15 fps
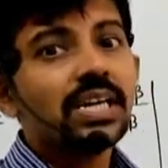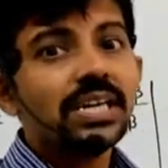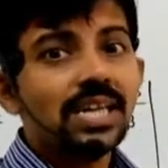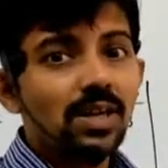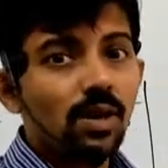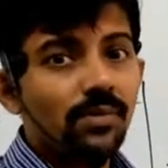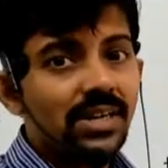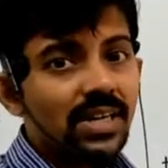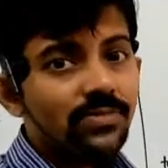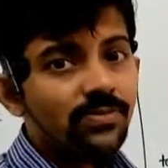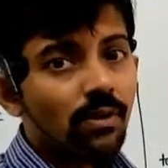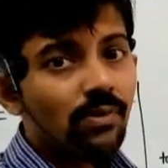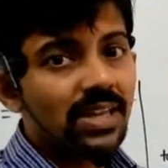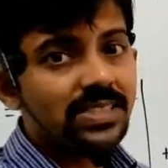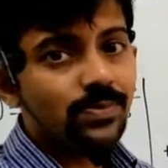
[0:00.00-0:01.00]
Trigonometric
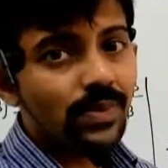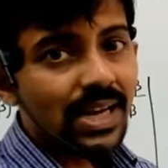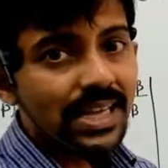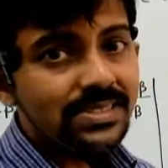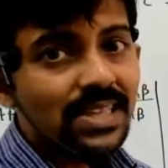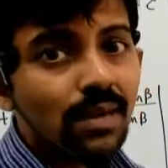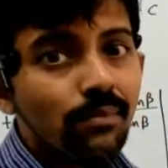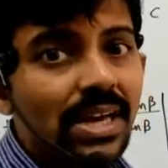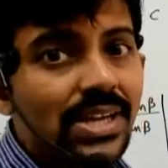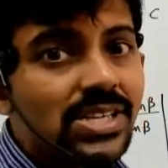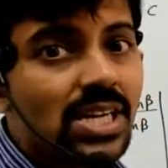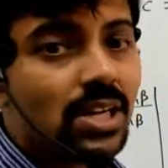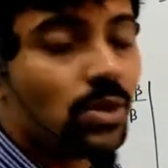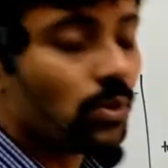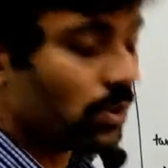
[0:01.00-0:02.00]
formulas plays a
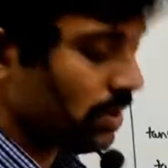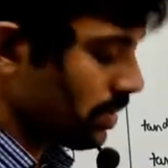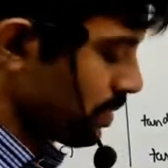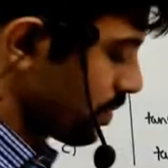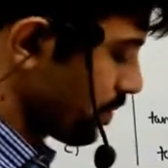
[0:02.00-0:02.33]
major role.